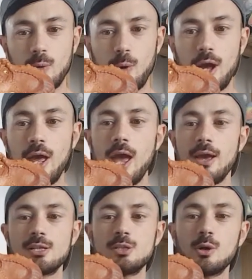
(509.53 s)
quite,
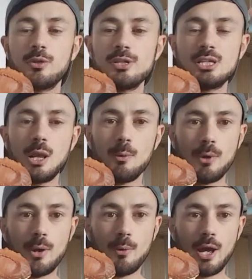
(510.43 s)
if you took this little
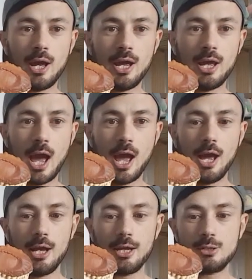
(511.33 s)
bit away
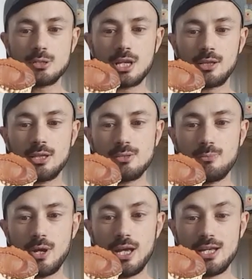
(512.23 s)
here and you just add this
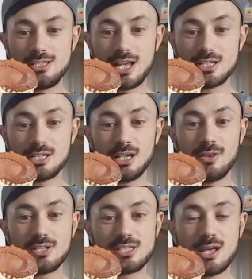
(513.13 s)
bit, it is
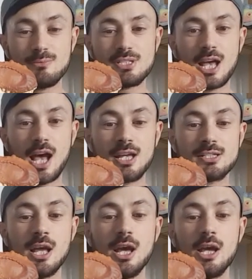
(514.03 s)
actually the same
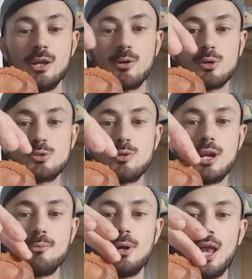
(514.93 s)
size. You got to
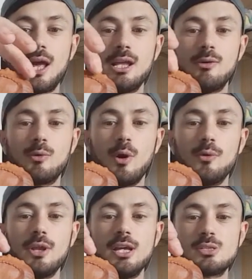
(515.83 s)
remember, like,
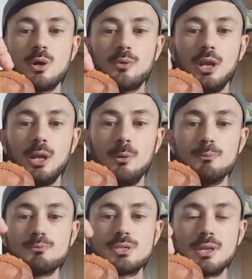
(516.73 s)
it's got the
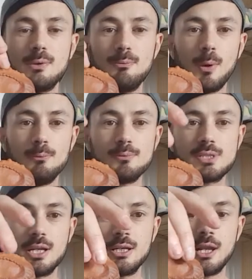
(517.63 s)
lumps and the
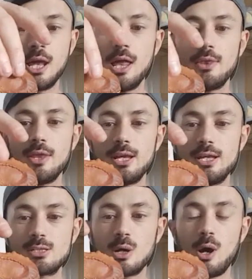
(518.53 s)
bumps, and
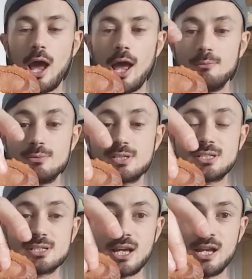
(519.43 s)
it's got
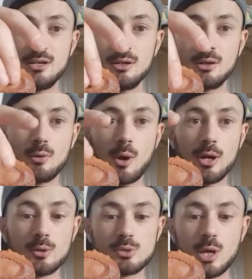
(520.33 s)
skin
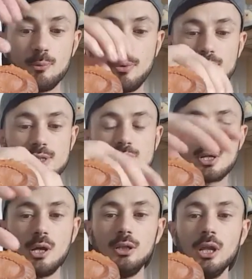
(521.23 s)
growing on top of the
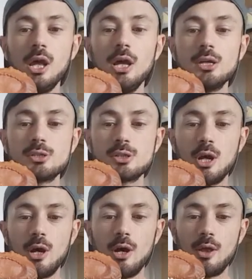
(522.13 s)
skull,
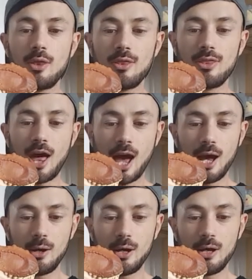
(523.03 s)
so that